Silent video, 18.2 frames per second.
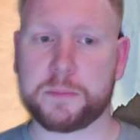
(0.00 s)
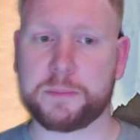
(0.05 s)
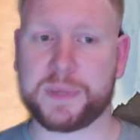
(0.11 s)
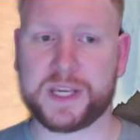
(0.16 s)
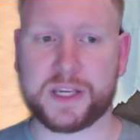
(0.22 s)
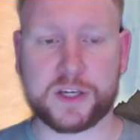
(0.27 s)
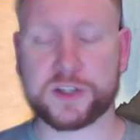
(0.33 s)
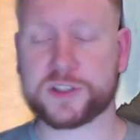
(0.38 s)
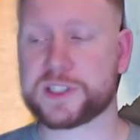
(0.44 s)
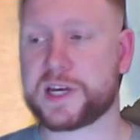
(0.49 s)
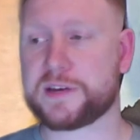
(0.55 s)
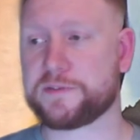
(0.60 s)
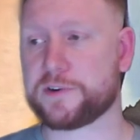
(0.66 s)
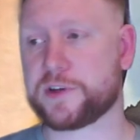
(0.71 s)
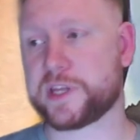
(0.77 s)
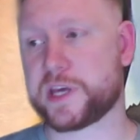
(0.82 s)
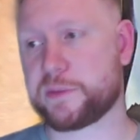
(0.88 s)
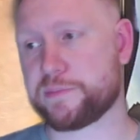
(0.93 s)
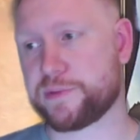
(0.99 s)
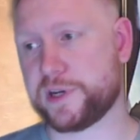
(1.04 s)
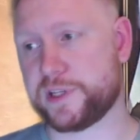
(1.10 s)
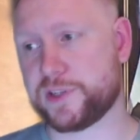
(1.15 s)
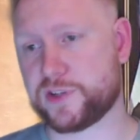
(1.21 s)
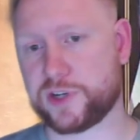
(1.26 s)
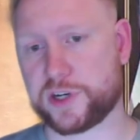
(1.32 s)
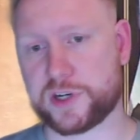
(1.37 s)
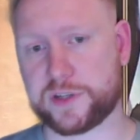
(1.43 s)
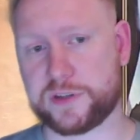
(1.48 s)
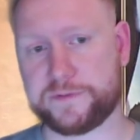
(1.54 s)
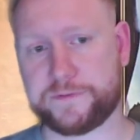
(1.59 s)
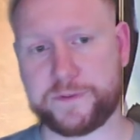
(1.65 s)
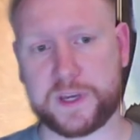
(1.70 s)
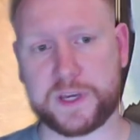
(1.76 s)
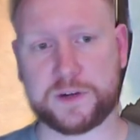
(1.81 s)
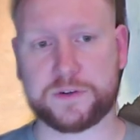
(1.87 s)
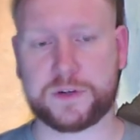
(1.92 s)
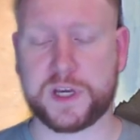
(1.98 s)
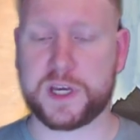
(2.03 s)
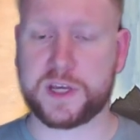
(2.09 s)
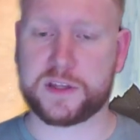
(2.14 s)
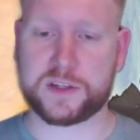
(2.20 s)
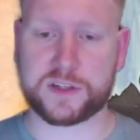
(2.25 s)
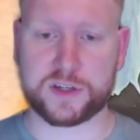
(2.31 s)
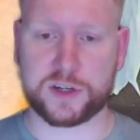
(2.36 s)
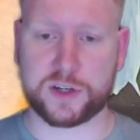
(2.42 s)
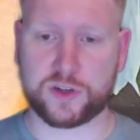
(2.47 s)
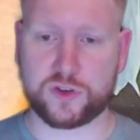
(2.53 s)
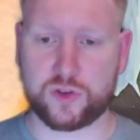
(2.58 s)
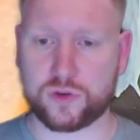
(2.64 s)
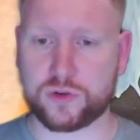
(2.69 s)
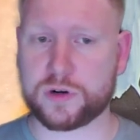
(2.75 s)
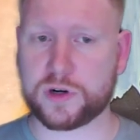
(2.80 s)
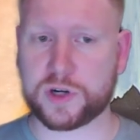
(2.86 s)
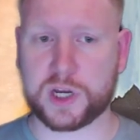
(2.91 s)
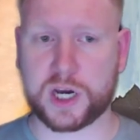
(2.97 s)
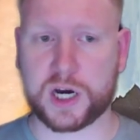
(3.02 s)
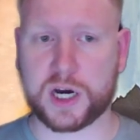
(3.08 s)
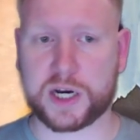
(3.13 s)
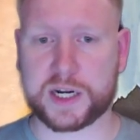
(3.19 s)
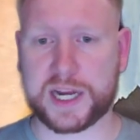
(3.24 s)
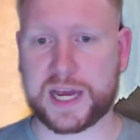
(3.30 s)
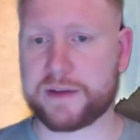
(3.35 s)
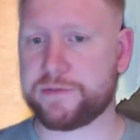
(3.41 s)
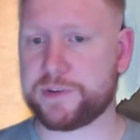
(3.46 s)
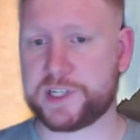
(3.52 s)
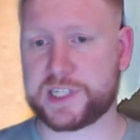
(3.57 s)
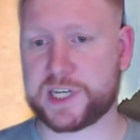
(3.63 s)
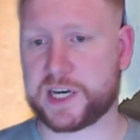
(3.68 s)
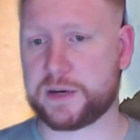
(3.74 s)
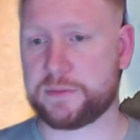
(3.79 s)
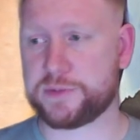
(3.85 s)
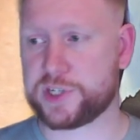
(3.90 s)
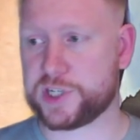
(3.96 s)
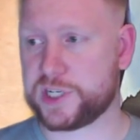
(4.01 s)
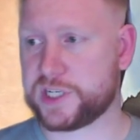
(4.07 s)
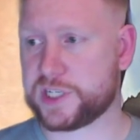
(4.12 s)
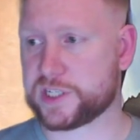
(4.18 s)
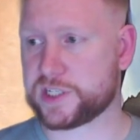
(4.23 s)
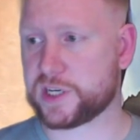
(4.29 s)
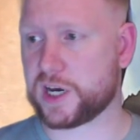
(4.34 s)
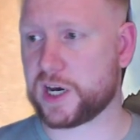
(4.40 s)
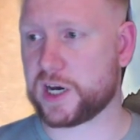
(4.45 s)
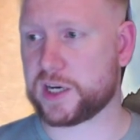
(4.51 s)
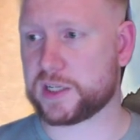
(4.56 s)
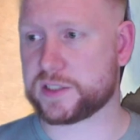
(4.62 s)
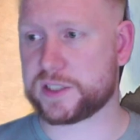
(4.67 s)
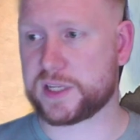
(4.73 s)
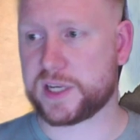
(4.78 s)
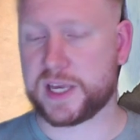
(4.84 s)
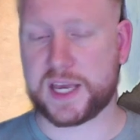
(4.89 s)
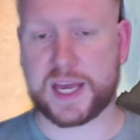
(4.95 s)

Because I've got that Prince John on the field that's going to draw a card every time she discards,